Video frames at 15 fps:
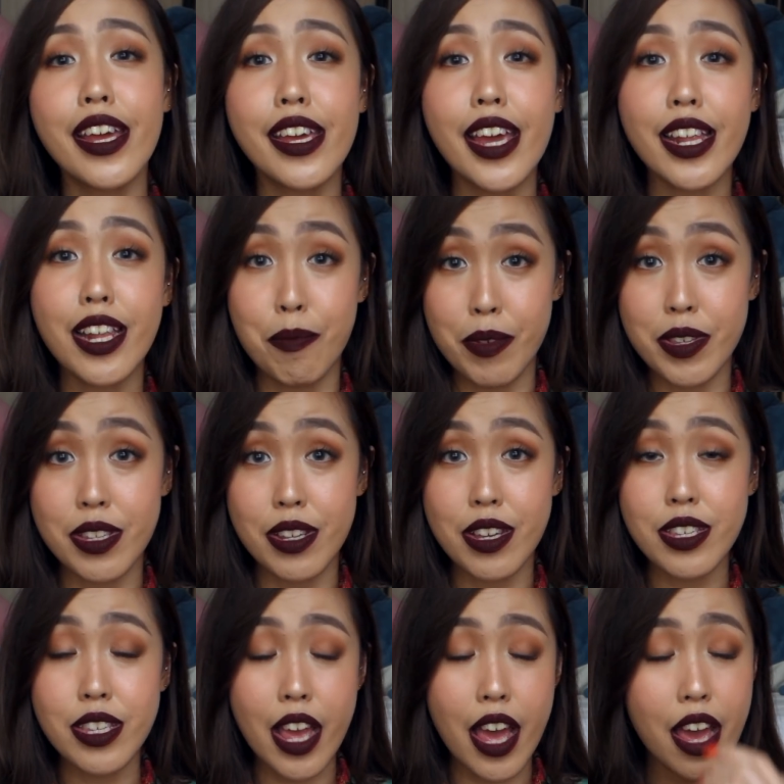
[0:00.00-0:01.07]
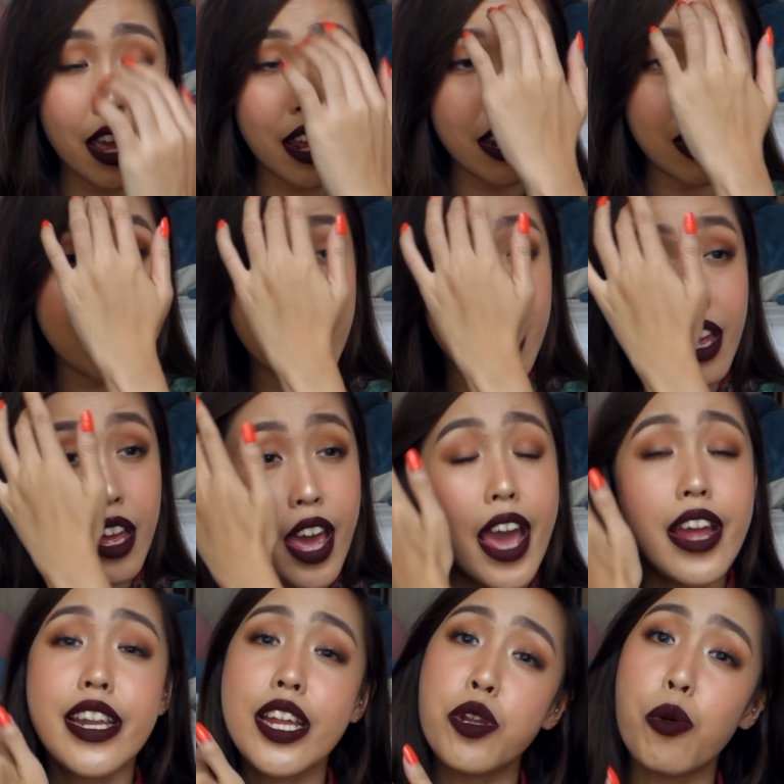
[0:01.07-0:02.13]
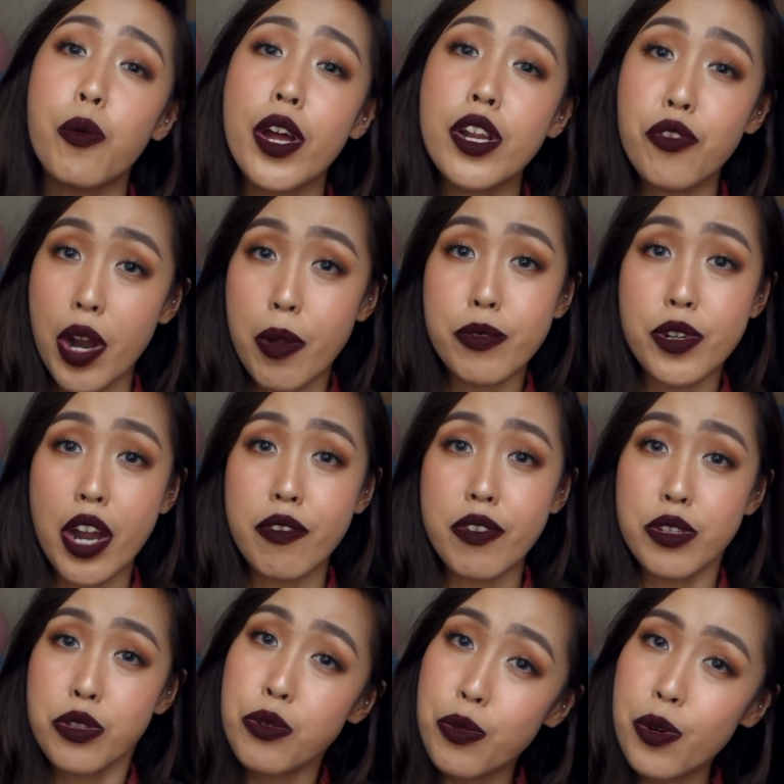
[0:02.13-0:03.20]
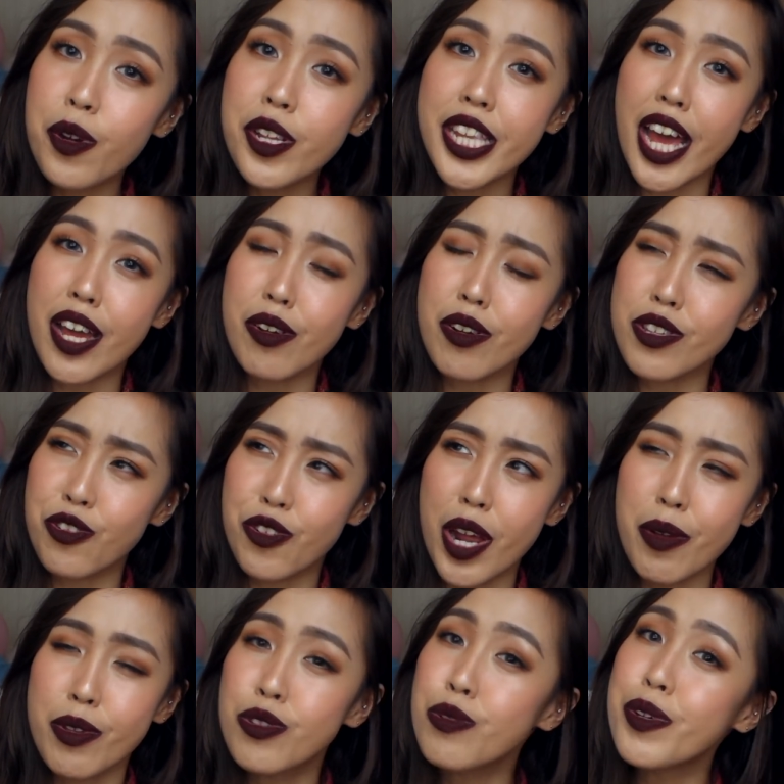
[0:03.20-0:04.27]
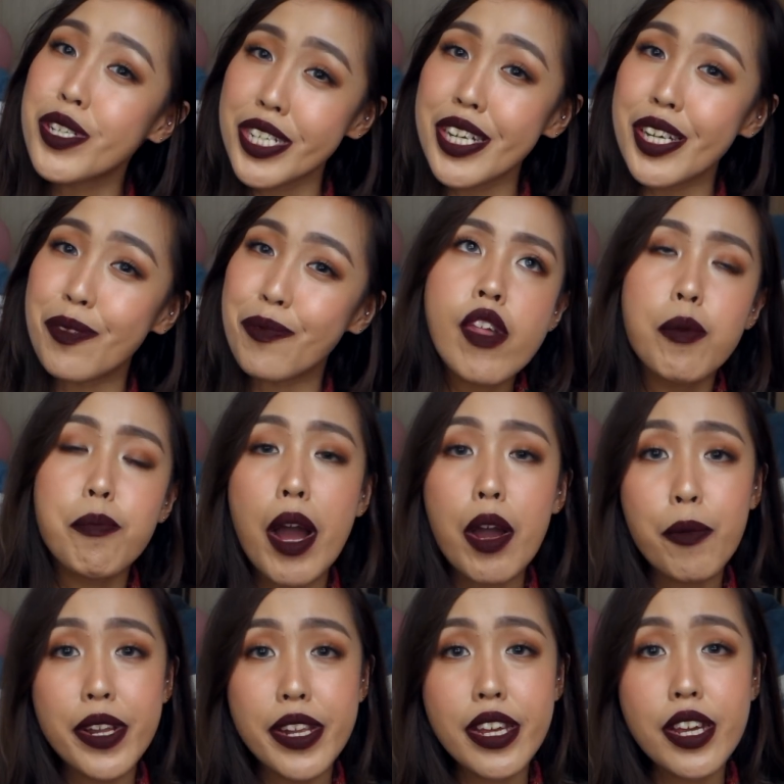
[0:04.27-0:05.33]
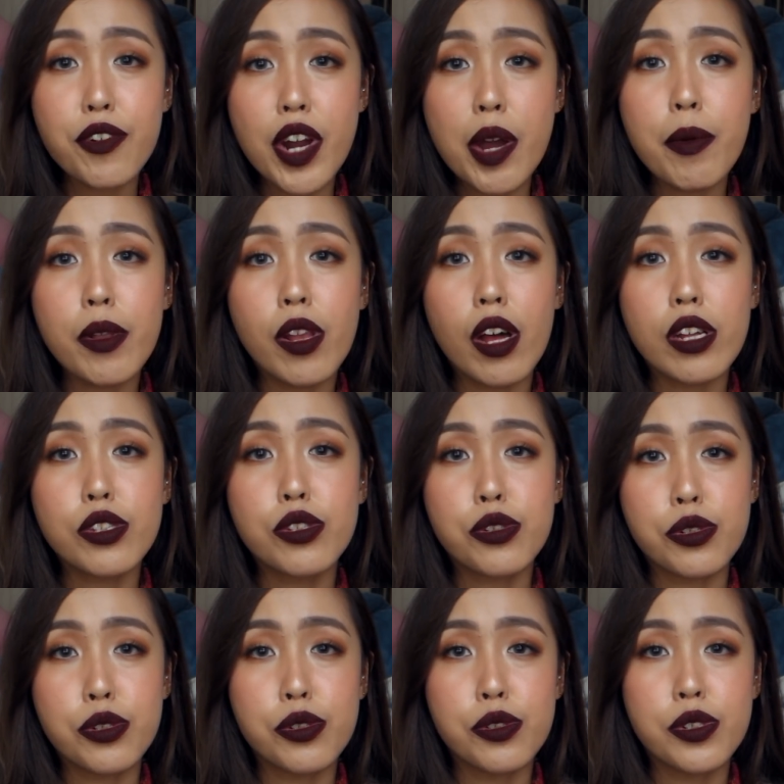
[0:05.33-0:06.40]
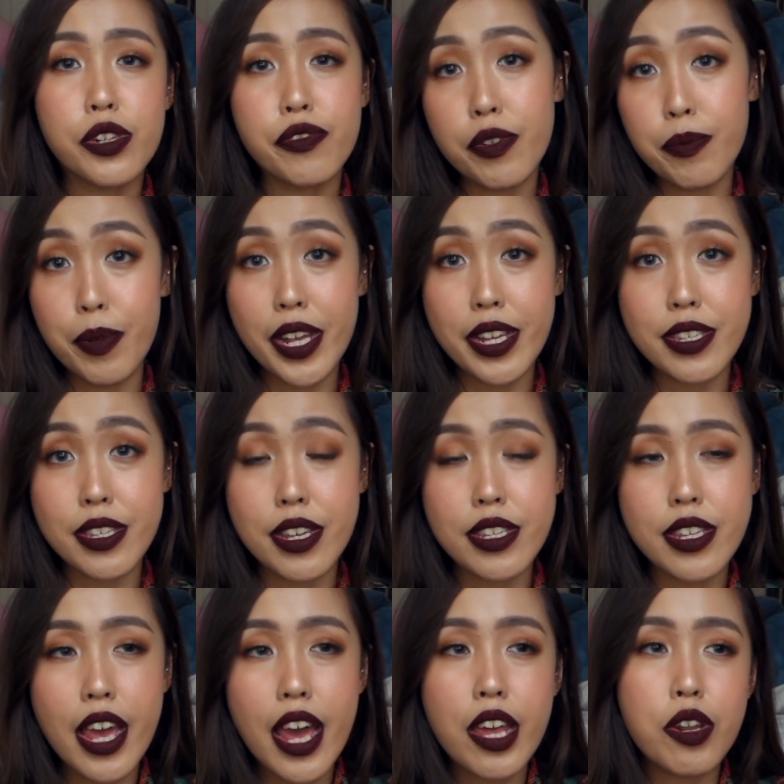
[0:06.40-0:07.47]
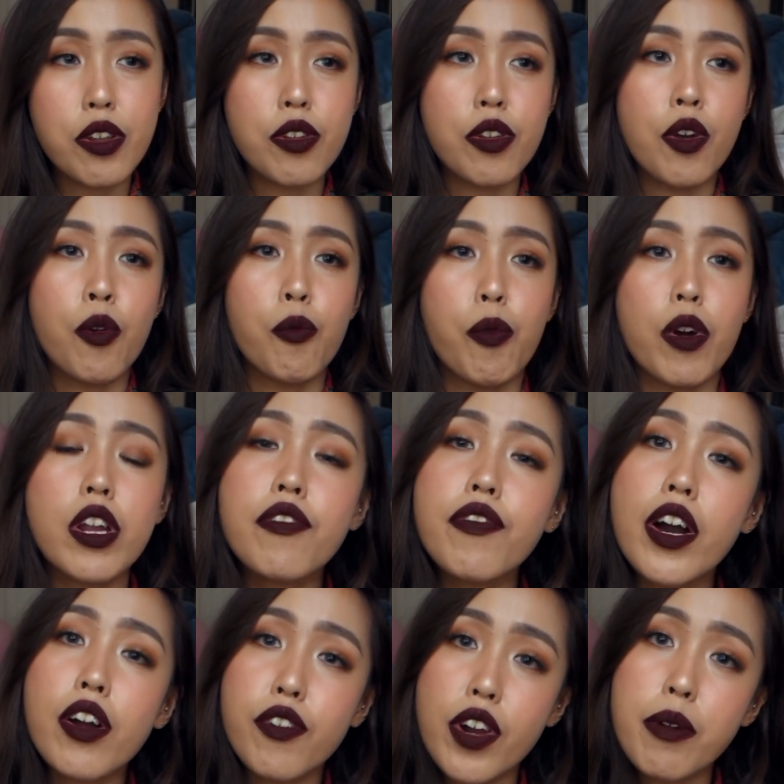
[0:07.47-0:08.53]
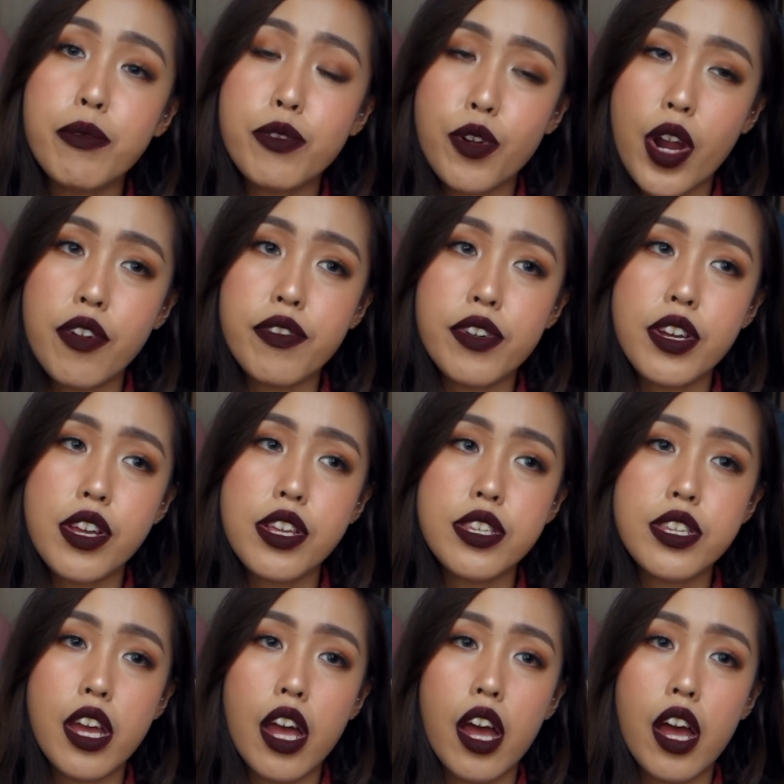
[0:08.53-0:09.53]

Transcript: get their business, and they don't want Grab drivers to ruin that because Grab is super cheap. But we did Grab a lot to different places, and one of our Grab drivers,